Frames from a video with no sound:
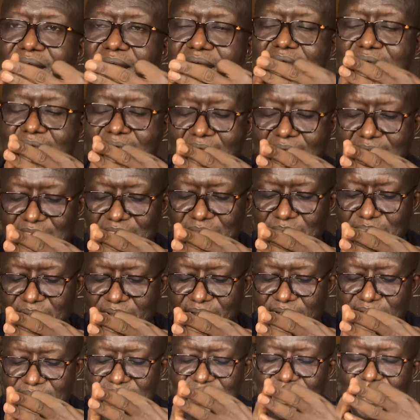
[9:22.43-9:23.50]

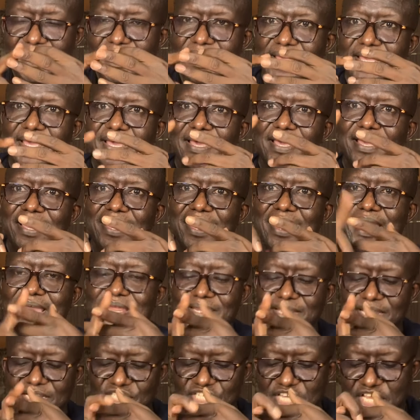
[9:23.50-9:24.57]
heartburn,
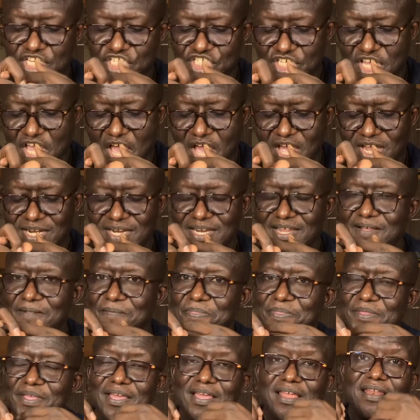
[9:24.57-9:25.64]
indigestion,
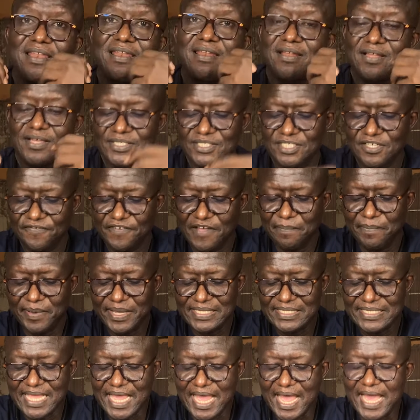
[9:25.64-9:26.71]
loss of
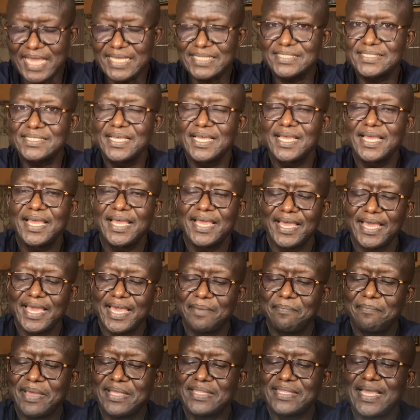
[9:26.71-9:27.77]
appetite,
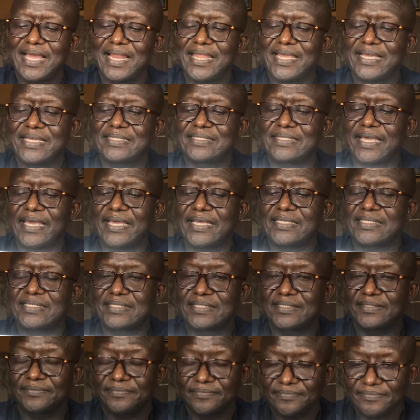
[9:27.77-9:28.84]
and metallic
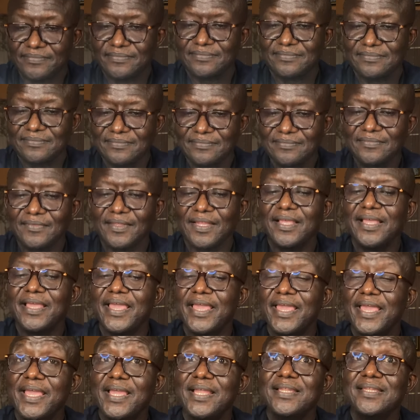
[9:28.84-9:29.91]
taste
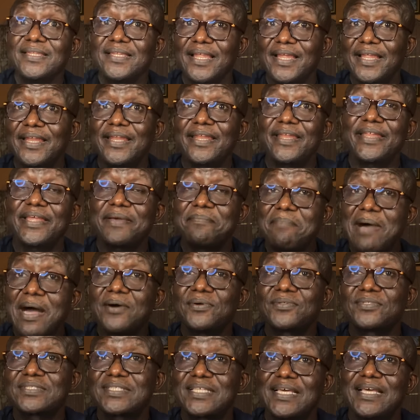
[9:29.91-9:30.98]
in the
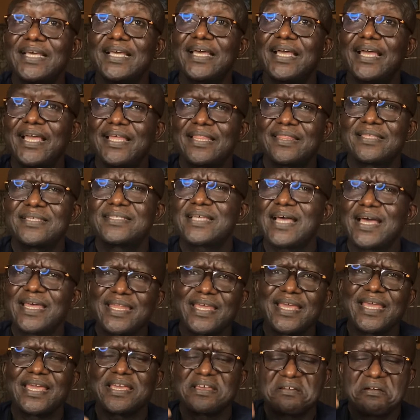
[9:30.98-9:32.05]
mouth. These are
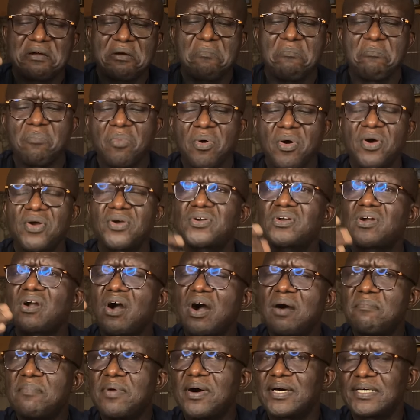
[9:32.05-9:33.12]
the more
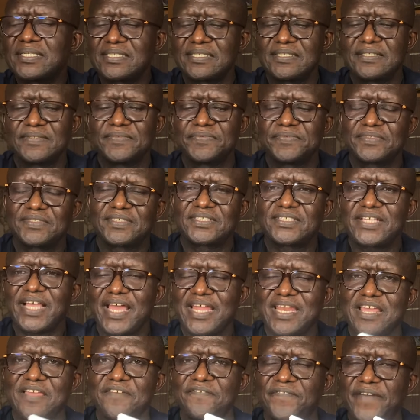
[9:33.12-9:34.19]
common
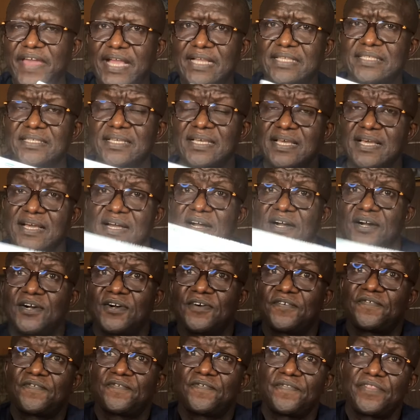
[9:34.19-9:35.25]
side effects
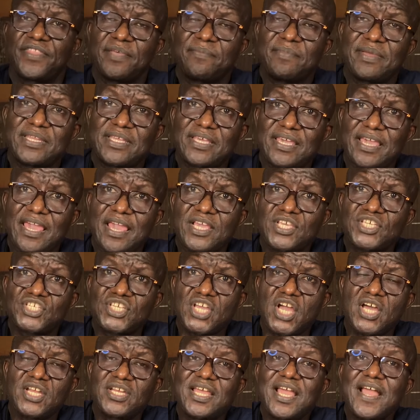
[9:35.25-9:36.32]
of the
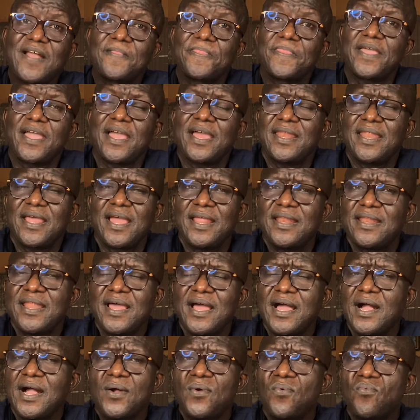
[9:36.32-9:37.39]
medication. And then
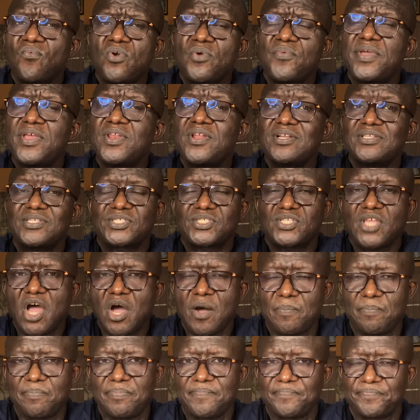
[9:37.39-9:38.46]
we will not
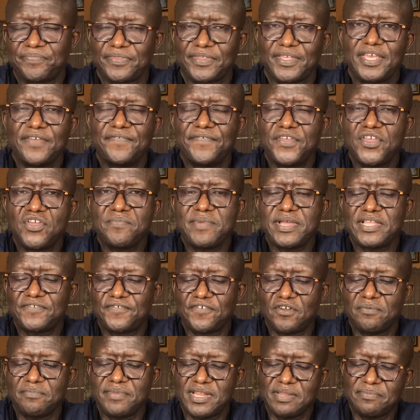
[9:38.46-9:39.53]
stop giving you
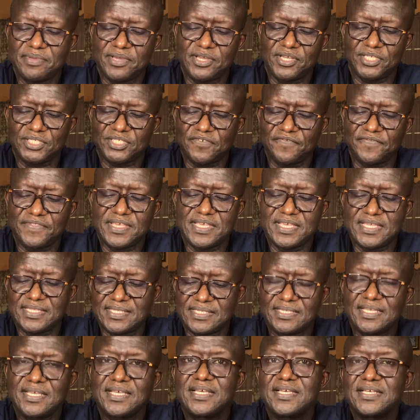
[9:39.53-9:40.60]
metformin because of these
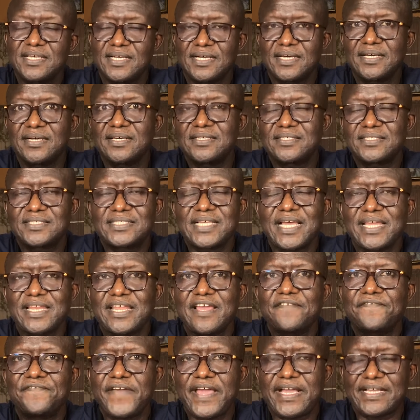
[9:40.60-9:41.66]
side
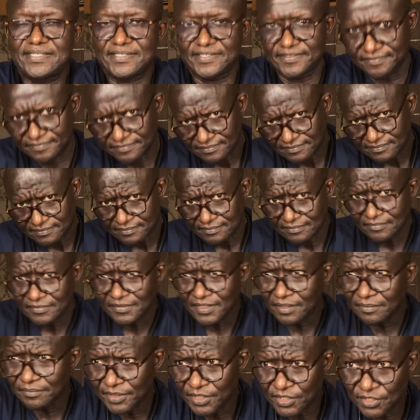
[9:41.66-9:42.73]
effects.
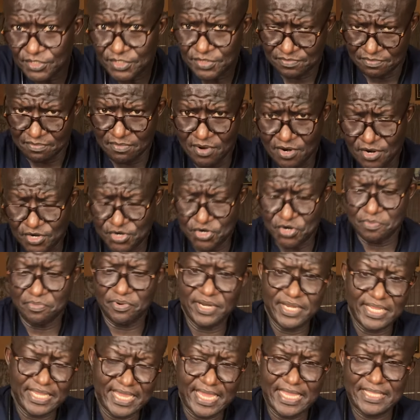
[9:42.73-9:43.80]
Because more your
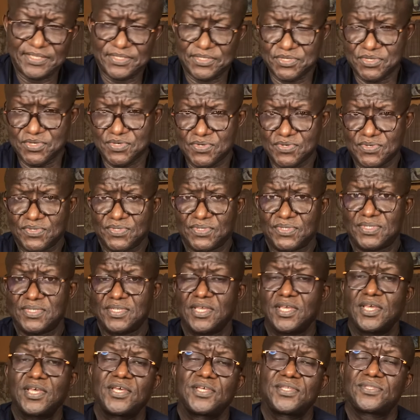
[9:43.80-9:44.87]
body gets used
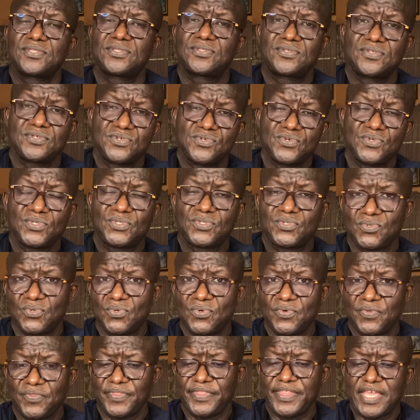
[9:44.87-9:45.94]

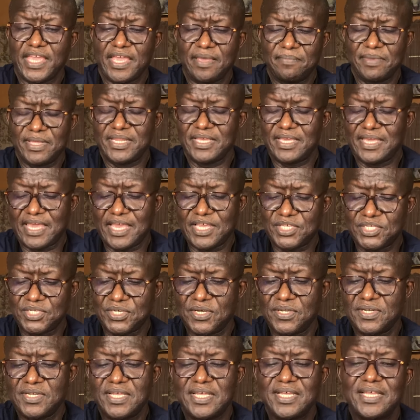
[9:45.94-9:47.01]
to the
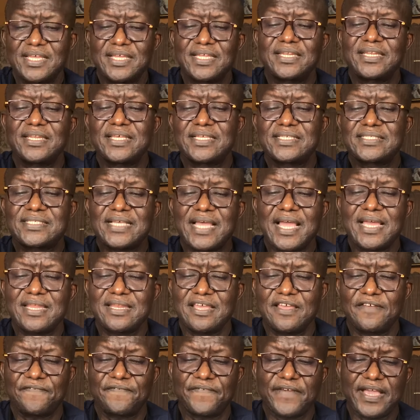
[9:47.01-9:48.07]
medication, the side
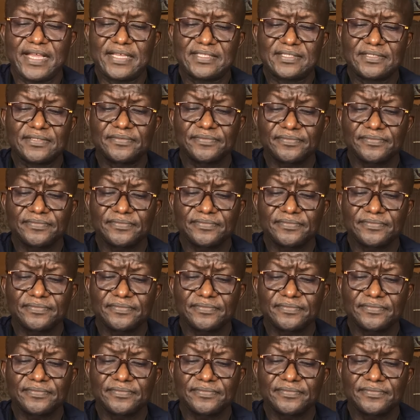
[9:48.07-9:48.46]
effect